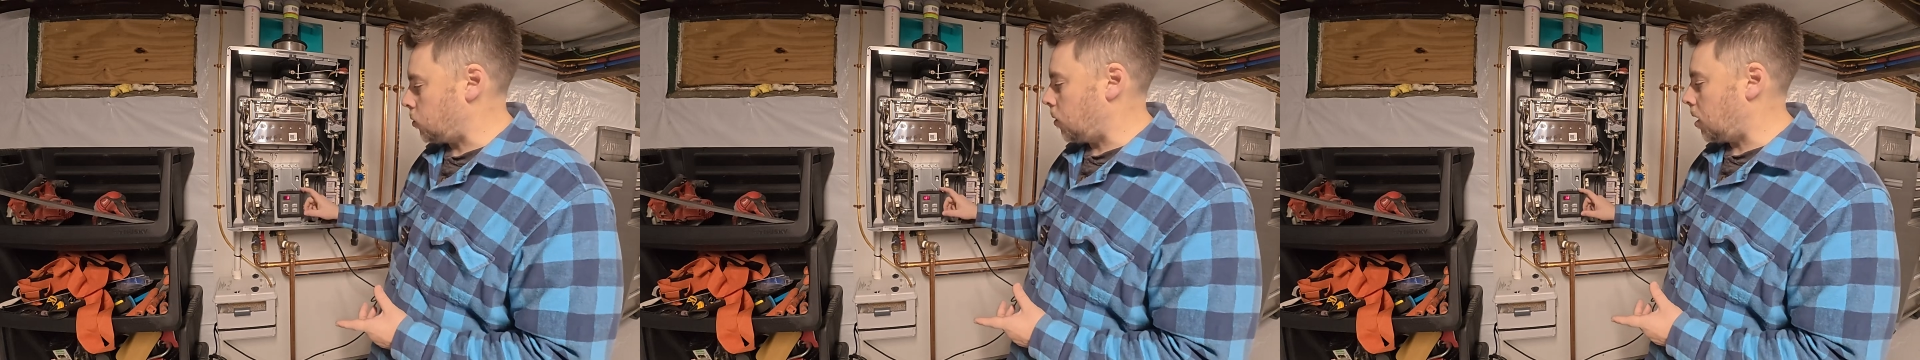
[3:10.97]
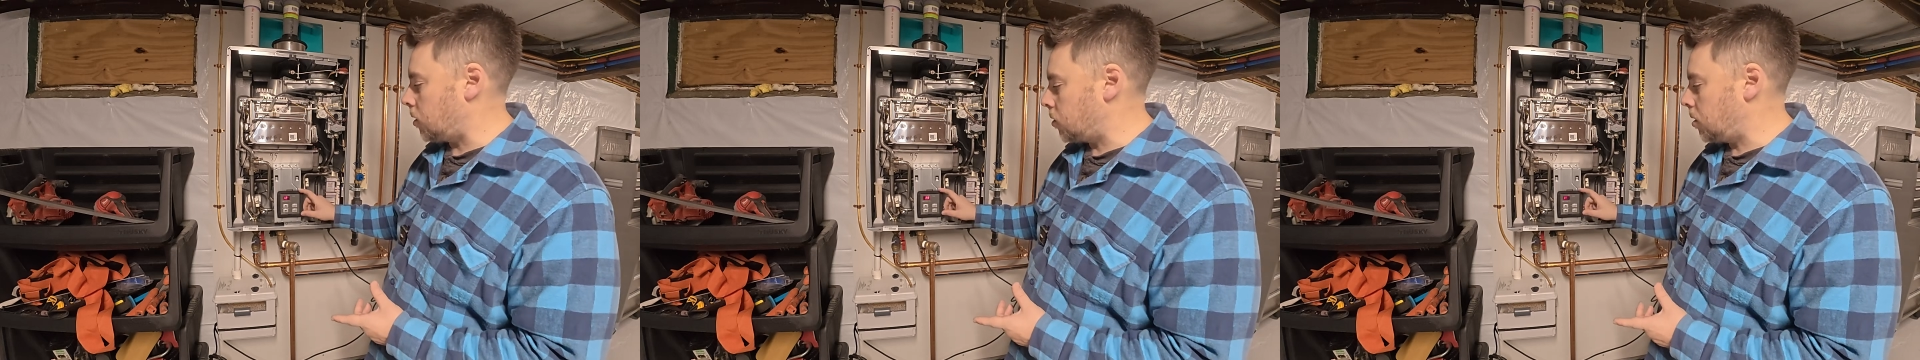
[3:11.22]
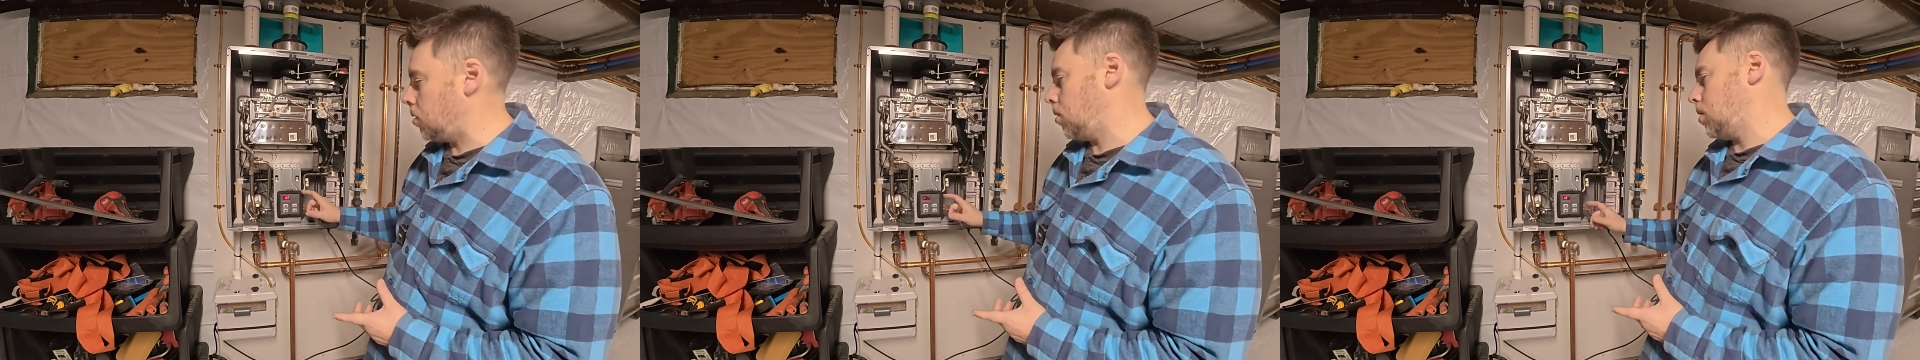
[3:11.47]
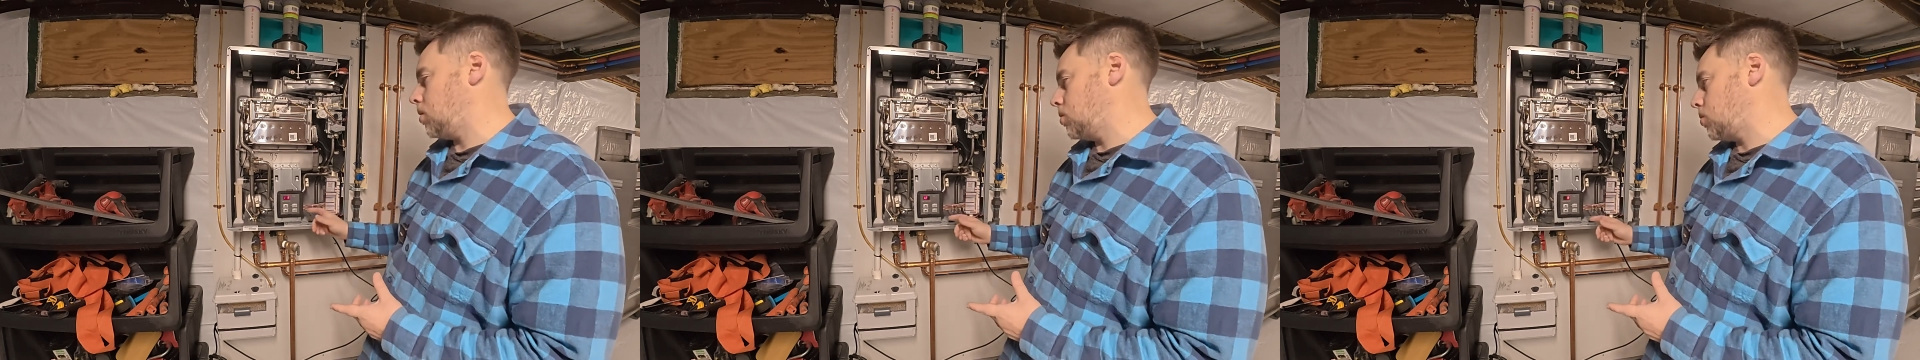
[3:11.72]
to 100 or
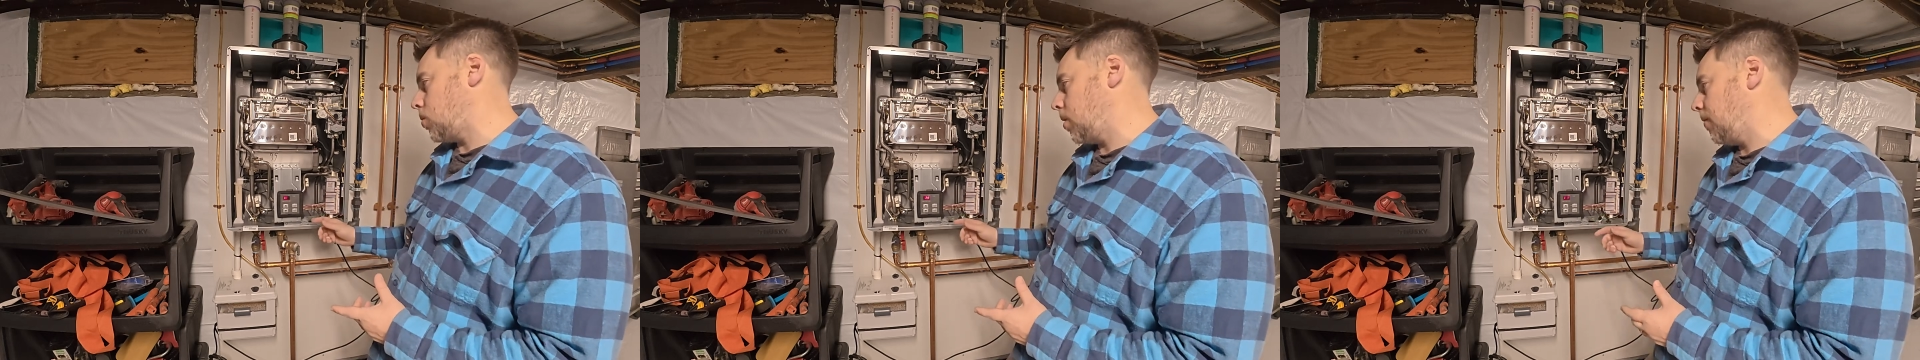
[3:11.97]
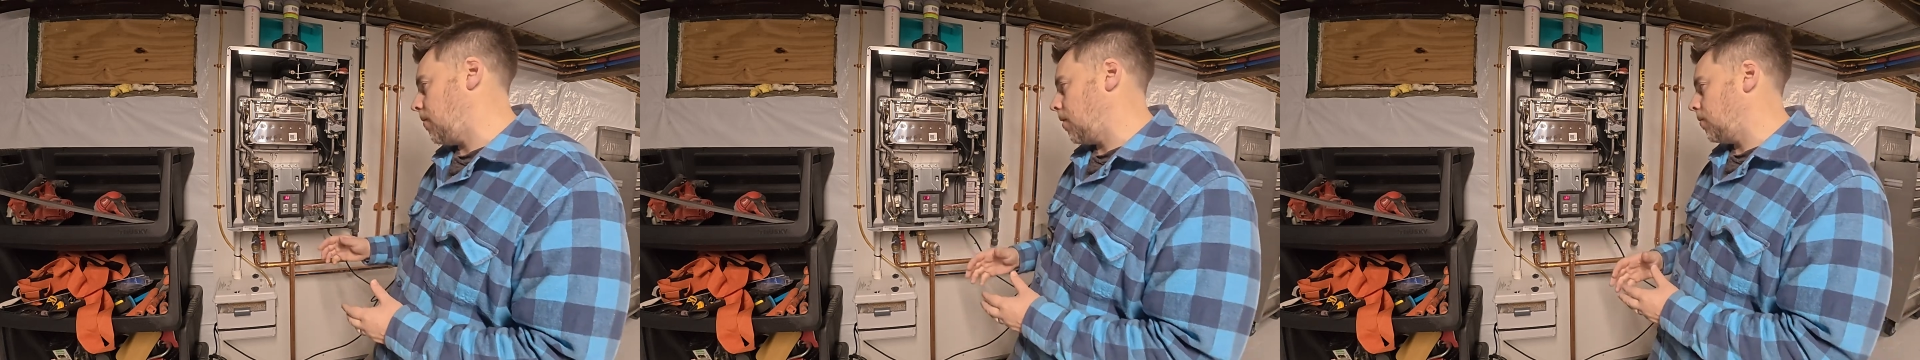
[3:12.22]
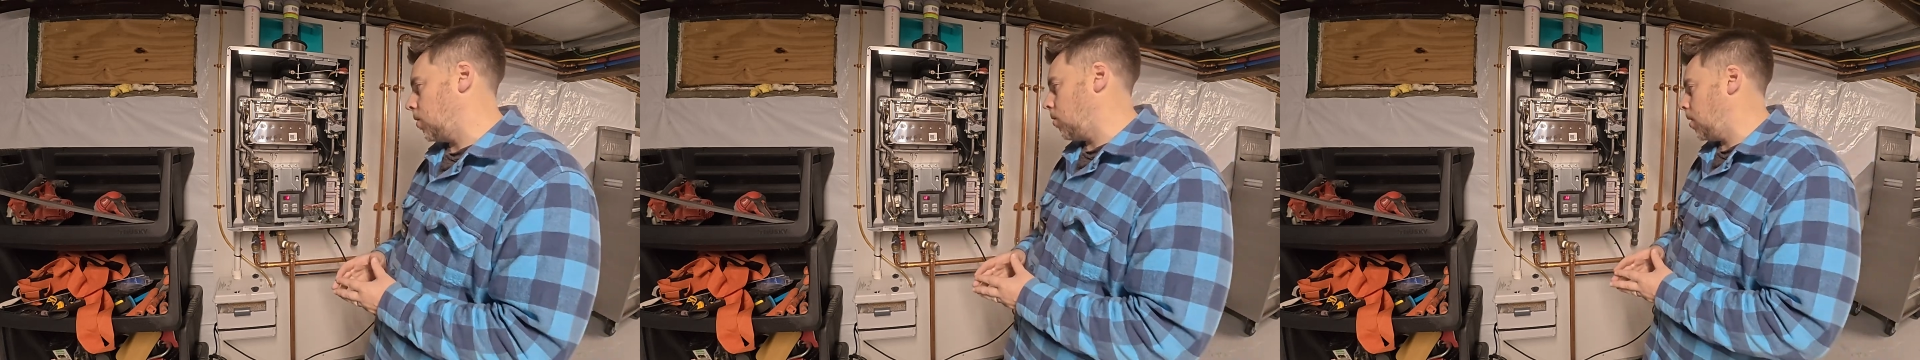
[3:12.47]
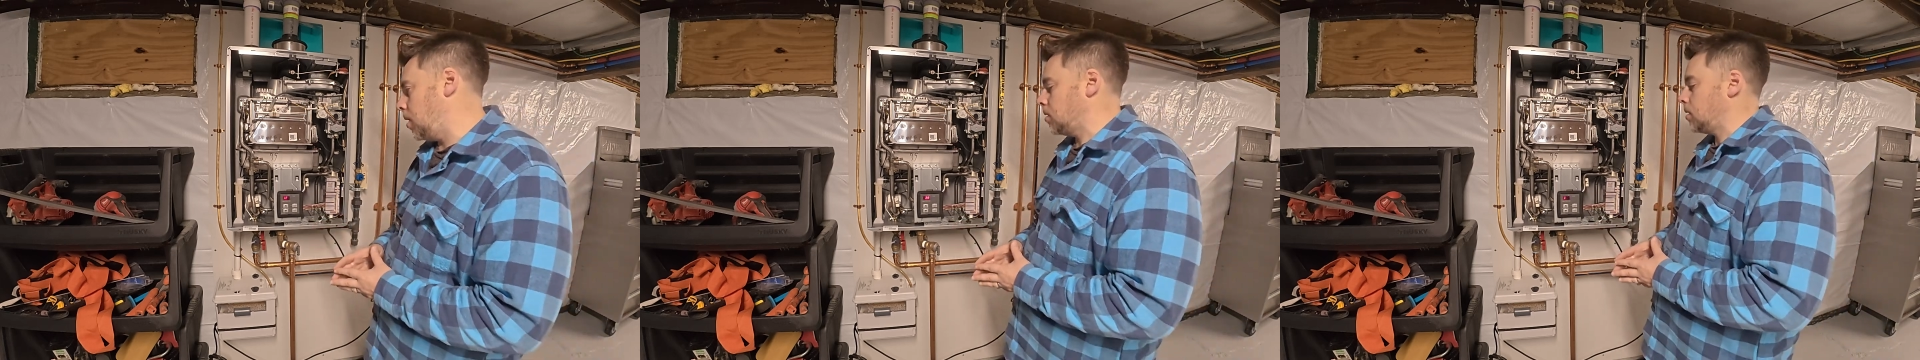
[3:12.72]
125
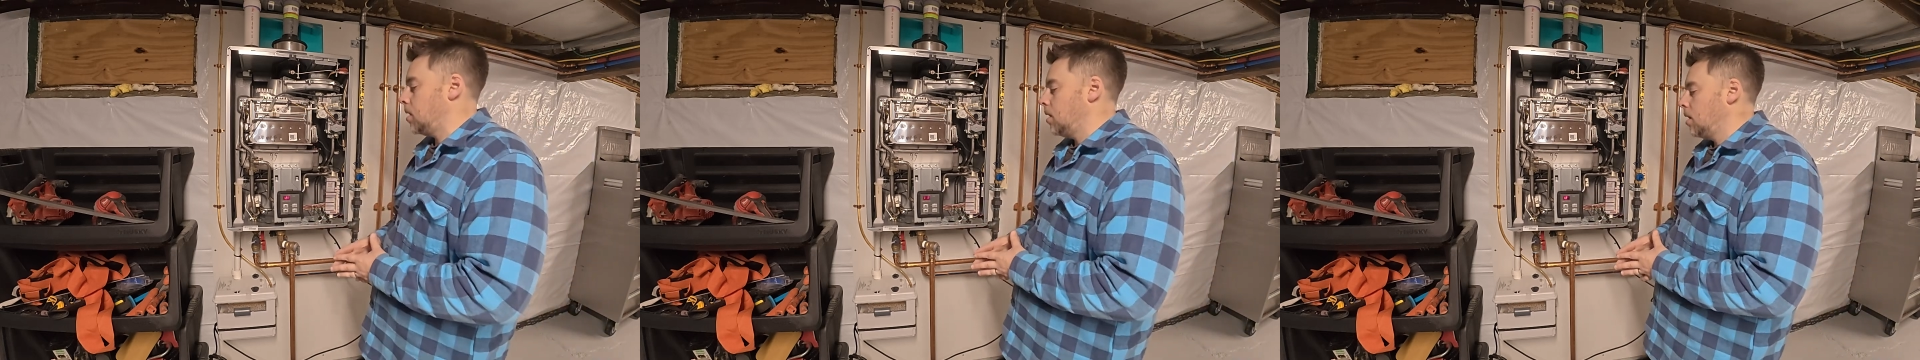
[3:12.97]
degrees.